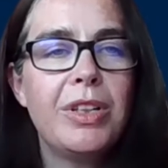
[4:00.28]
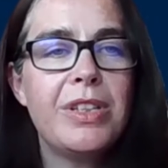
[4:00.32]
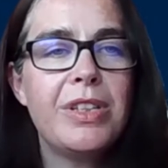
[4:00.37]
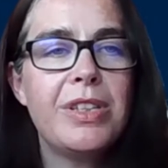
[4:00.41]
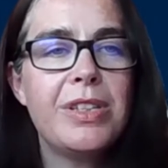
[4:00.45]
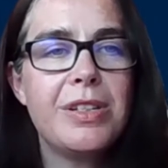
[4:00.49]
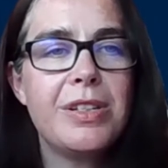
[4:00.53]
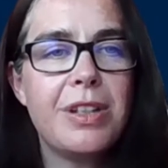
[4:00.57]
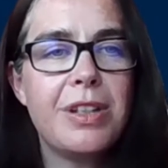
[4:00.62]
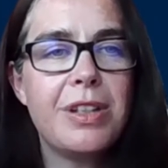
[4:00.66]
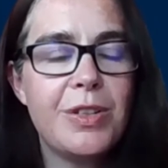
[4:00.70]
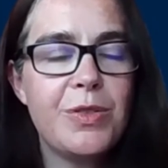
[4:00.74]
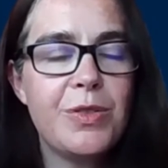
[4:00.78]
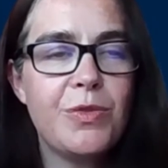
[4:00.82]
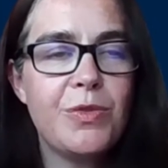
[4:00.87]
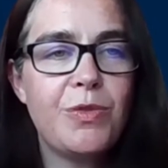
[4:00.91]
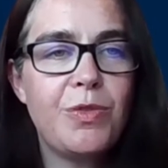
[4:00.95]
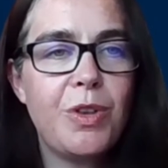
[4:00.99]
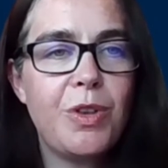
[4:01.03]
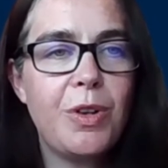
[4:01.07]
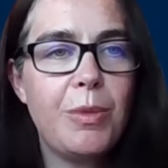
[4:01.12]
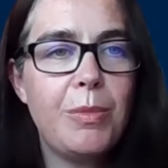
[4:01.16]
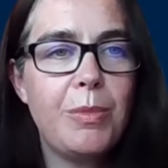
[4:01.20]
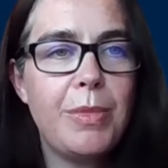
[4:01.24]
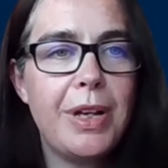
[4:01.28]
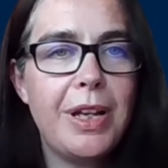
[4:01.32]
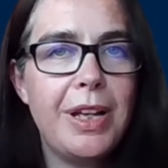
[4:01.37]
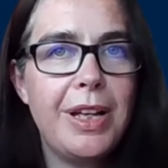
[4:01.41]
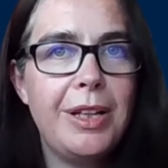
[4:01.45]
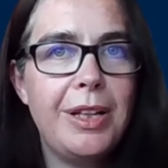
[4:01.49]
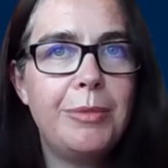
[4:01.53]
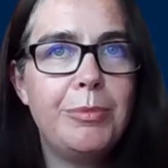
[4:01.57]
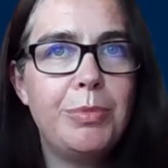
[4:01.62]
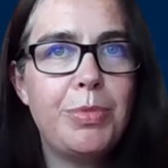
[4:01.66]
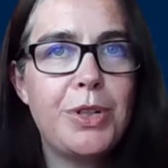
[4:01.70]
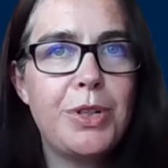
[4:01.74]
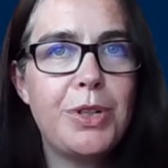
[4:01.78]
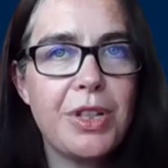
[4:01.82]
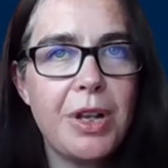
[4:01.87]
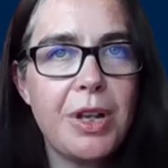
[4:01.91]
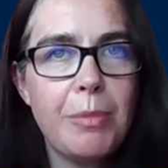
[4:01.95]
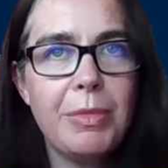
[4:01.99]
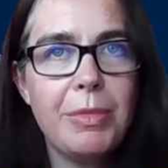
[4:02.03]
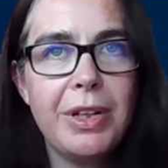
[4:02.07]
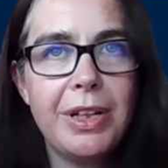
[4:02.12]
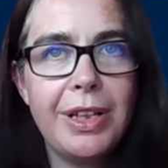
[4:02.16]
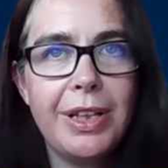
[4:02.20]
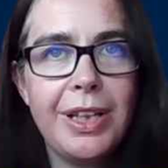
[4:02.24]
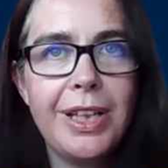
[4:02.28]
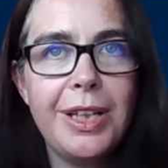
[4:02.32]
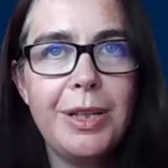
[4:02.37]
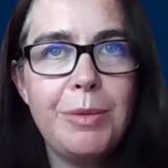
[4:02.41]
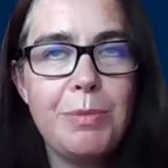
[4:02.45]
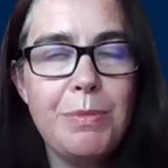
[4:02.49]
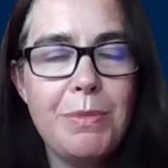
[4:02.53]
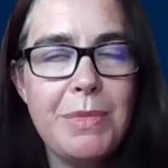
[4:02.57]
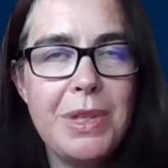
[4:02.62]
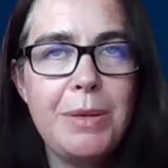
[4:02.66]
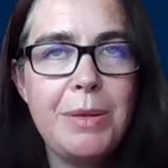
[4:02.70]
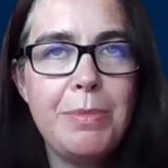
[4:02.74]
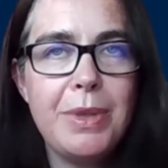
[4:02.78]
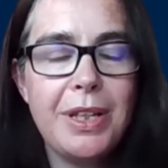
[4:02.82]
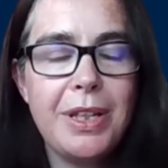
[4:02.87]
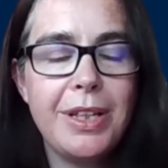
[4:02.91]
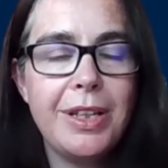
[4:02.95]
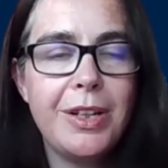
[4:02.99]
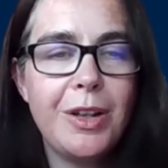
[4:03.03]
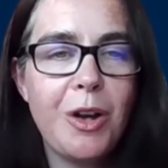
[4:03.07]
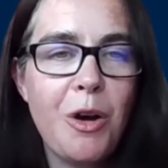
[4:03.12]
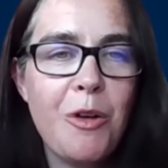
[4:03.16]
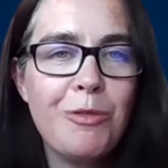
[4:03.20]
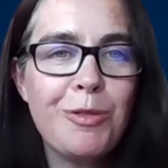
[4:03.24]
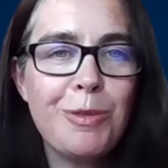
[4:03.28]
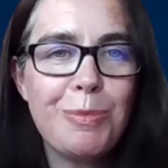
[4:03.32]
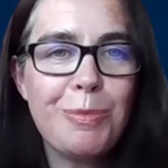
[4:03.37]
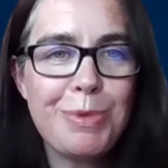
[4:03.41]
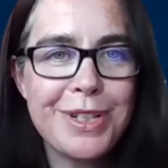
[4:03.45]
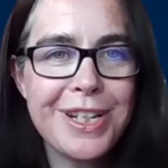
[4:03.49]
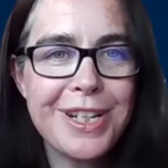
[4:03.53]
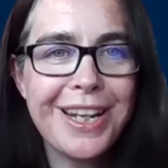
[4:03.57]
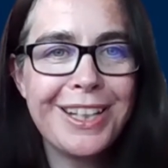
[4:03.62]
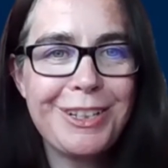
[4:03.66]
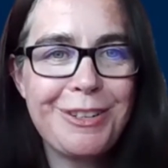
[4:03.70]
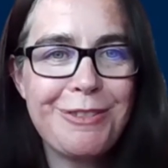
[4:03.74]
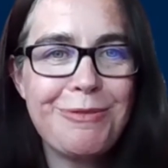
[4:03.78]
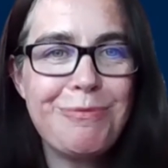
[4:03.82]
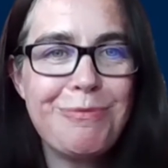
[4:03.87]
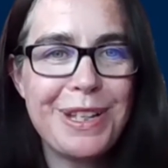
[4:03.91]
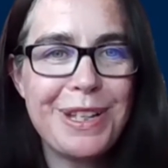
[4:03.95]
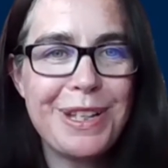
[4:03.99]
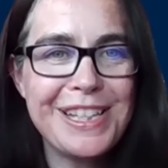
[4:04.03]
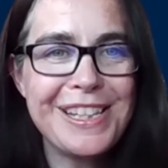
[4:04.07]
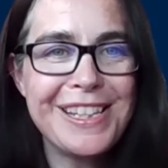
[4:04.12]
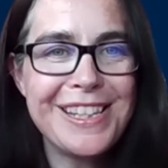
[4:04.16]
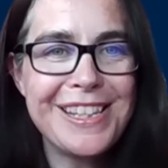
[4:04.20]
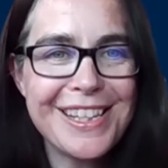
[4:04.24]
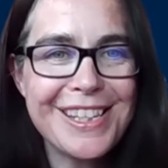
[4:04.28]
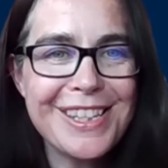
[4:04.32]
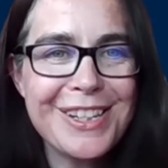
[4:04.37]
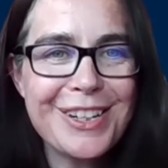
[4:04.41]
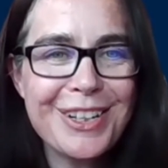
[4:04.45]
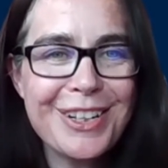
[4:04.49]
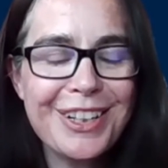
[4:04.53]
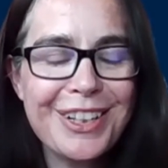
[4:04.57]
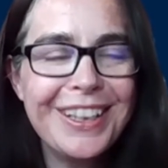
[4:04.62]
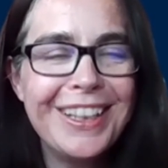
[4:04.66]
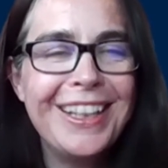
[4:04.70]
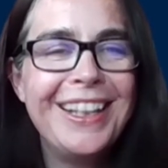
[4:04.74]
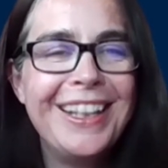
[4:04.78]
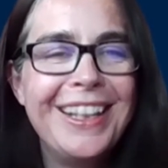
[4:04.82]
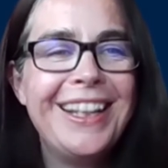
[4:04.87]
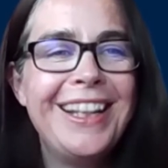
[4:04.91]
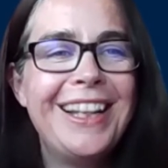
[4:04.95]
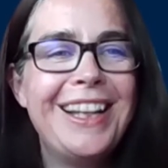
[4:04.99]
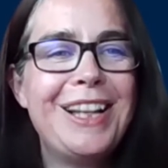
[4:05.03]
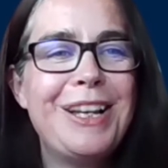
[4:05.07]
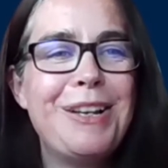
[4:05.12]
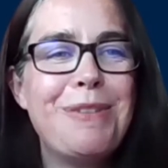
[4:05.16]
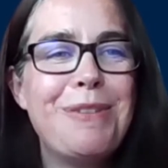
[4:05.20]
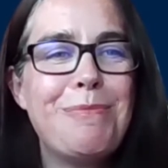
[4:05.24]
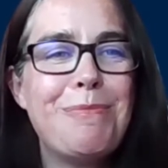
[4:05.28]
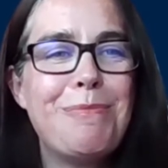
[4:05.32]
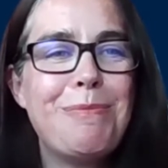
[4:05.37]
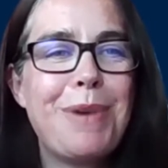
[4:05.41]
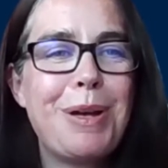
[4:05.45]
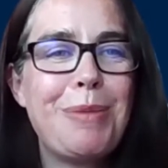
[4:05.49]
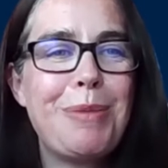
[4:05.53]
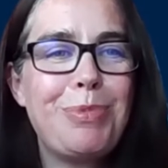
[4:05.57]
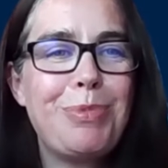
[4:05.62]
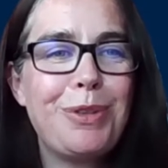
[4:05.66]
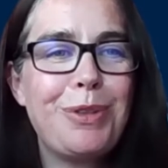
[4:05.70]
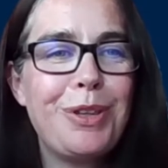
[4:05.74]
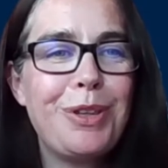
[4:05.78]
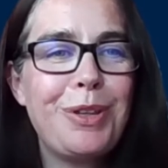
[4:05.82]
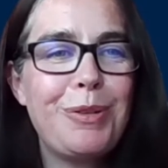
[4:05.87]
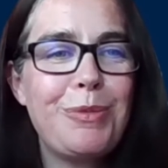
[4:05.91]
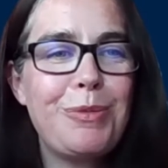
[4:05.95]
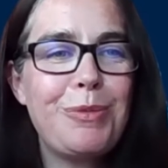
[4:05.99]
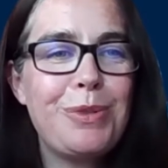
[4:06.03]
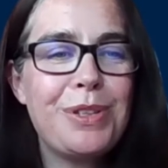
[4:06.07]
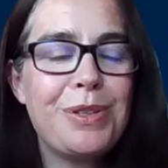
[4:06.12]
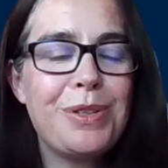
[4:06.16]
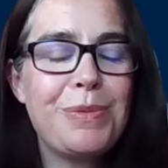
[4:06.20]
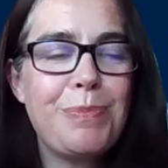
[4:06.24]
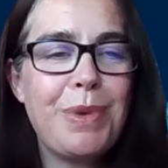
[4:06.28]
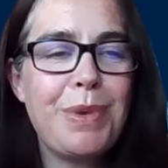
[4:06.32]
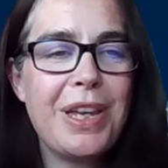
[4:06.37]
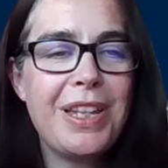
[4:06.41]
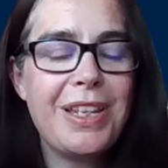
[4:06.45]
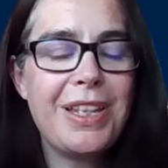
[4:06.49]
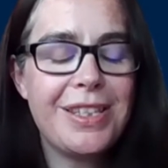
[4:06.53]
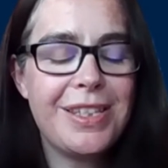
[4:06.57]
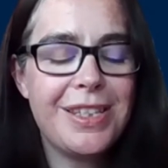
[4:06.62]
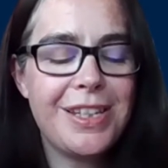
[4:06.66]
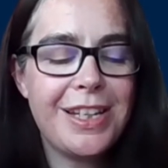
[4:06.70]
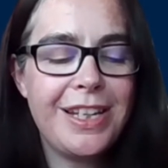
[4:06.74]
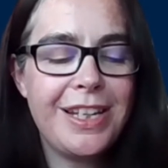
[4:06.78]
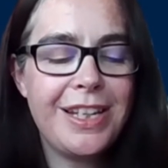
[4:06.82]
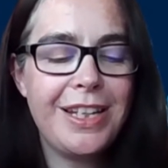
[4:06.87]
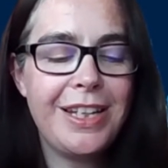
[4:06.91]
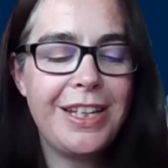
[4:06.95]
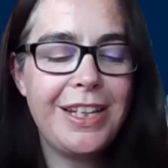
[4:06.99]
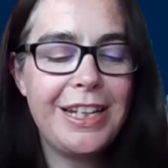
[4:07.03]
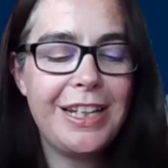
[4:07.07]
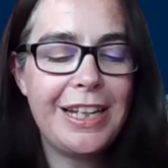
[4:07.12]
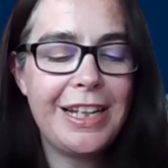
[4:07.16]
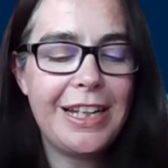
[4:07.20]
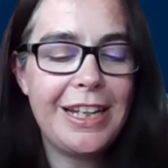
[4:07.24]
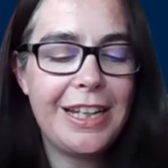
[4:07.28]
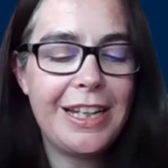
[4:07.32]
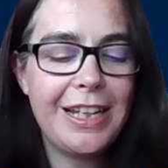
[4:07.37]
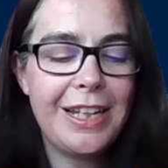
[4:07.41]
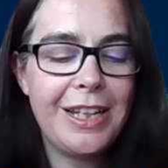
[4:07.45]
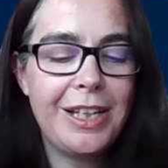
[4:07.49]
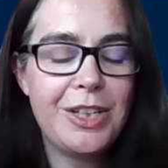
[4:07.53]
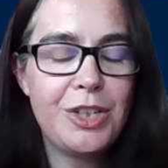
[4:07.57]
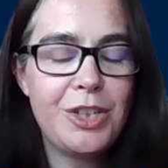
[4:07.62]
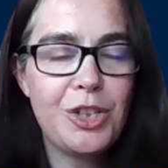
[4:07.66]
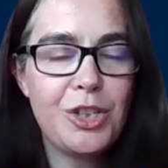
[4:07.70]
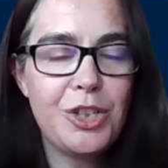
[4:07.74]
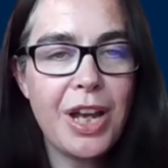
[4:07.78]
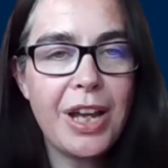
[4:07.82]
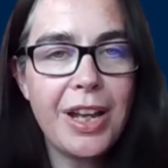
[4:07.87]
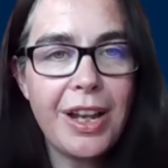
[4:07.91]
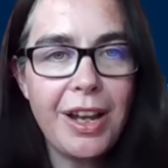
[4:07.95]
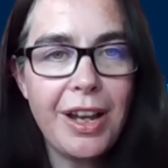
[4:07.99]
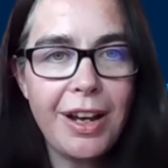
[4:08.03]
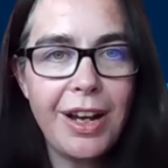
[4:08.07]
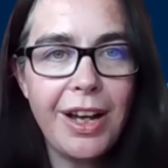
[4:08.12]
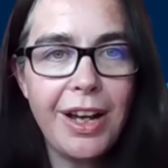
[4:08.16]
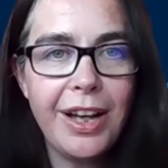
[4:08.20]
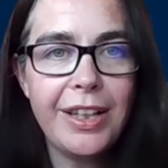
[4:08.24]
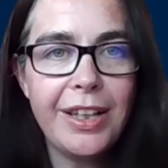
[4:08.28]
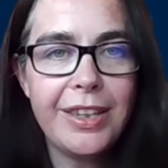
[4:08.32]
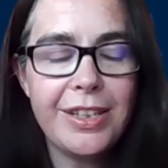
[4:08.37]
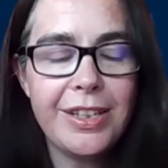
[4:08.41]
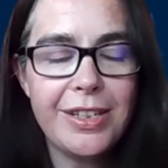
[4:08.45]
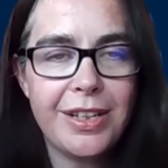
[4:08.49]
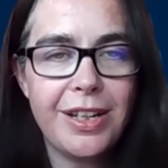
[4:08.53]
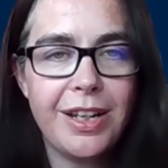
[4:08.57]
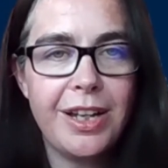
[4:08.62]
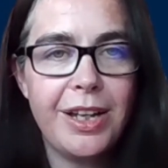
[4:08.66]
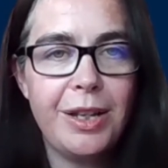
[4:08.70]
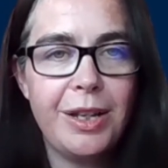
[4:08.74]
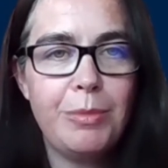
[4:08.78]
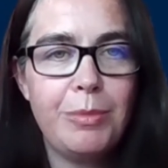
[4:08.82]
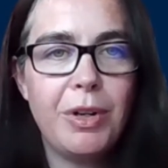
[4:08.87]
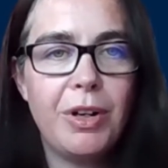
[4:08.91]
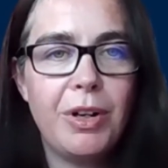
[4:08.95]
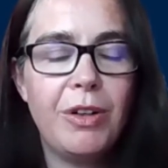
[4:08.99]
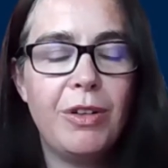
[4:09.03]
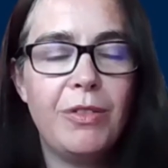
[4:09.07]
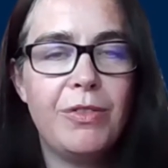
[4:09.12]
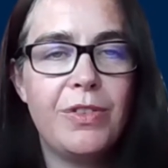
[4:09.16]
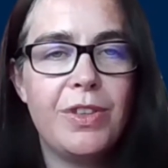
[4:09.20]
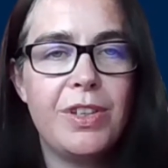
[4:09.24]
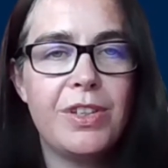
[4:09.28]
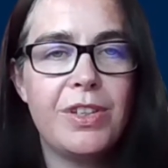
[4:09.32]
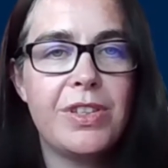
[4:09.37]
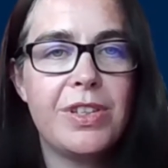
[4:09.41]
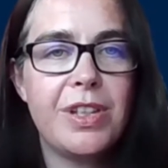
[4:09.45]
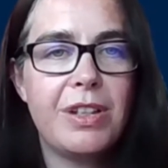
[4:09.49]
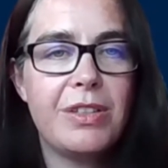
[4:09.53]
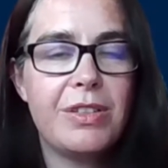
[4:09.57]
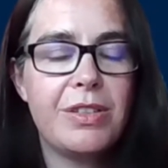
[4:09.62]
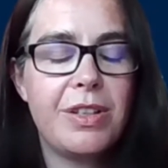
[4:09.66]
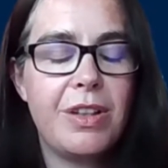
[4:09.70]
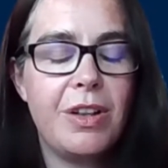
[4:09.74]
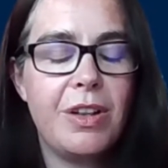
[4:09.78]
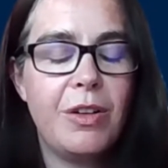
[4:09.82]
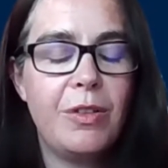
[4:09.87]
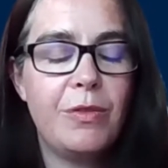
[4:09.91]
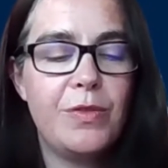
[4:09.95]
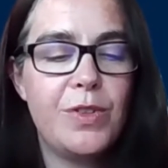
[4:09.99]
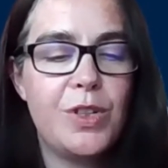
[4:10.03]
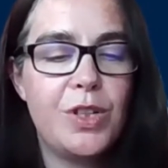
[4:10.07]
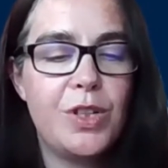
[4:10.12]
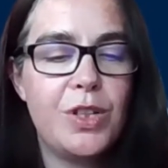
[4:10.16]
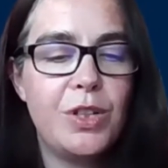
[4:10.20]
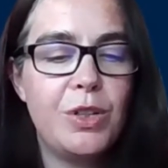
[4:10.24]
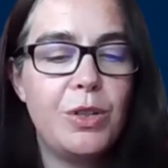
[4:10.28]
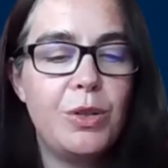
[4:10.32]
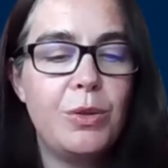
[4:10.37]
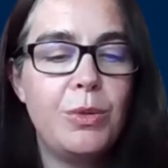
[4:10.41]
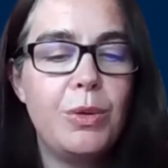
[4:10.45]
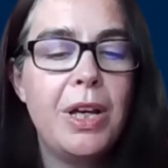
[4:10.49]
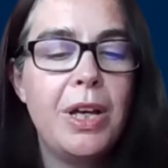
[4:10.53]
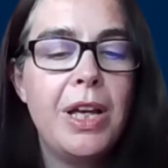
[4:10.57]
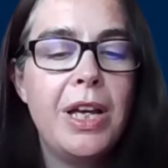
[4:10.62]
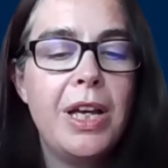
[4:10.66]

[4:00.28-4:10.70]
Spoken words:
it starts from predominantly me being an overprotective big sister. My brother was based in Shanghai at the time of the SARS-CoV-2